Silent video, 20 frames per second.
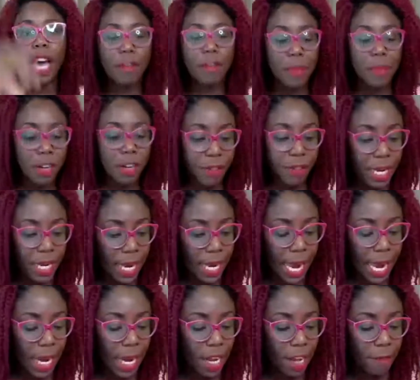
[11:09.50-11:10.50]
have been
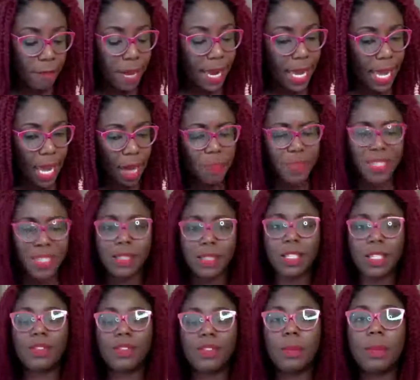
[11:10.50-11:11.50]
reading any of my
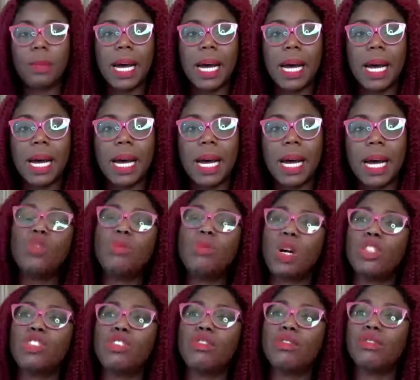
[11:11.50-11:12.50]
captions over the past few
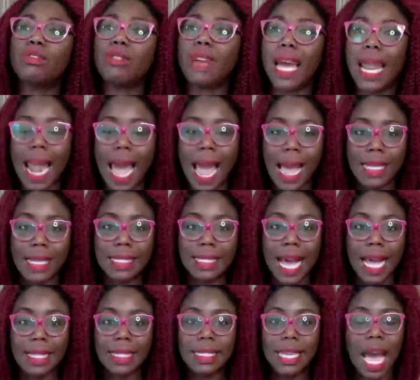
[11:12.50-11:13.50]
months, you realize
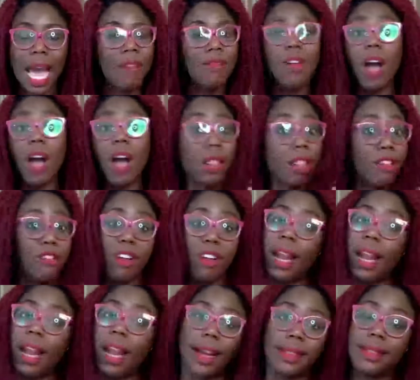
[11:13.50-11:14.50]
that I've gone through
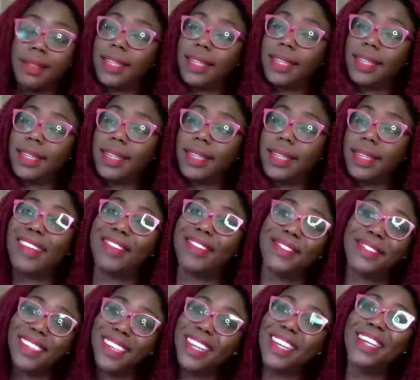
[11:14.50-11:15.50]
a lot in
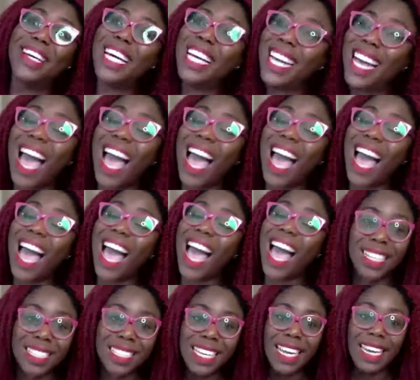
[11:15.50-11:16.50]
life, a
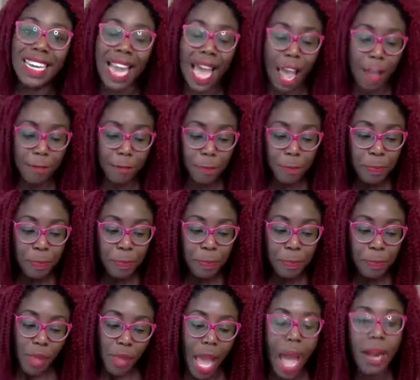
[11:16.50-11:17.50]
lot in life.
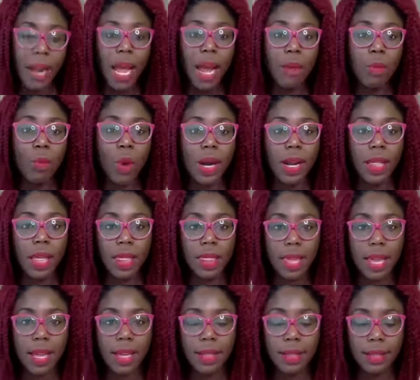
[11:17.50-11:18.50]
And one of the
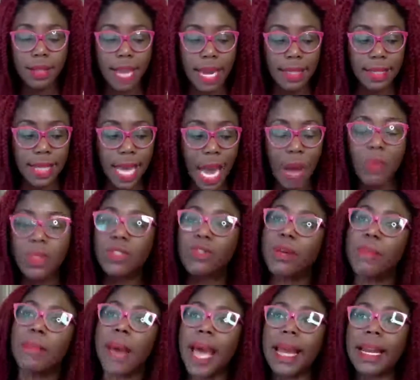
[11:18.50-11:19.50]
things that I was
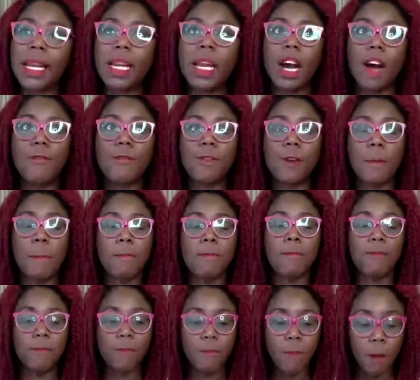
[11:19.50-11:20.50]
reminded of
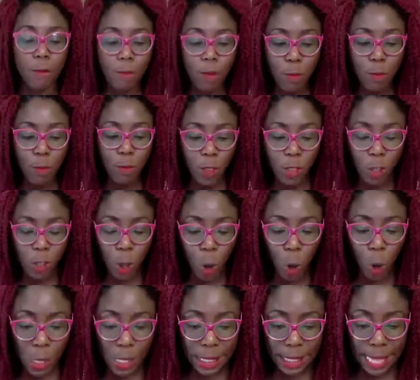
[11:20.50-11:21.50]
a few months ago
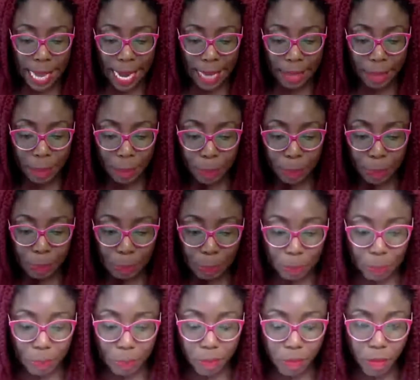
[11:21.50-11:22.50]
was that
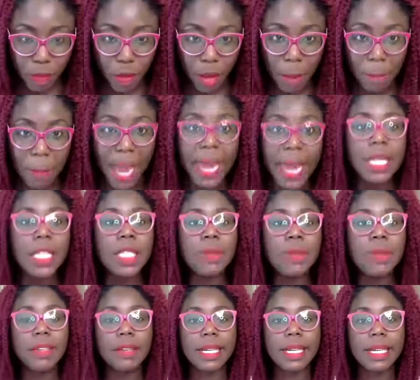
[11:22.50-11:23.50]
my
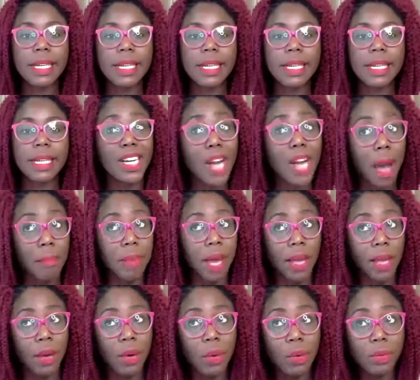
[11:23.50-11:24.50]
experiences are not
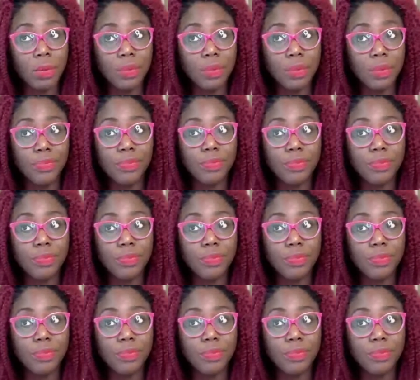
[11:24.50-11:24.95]
my own.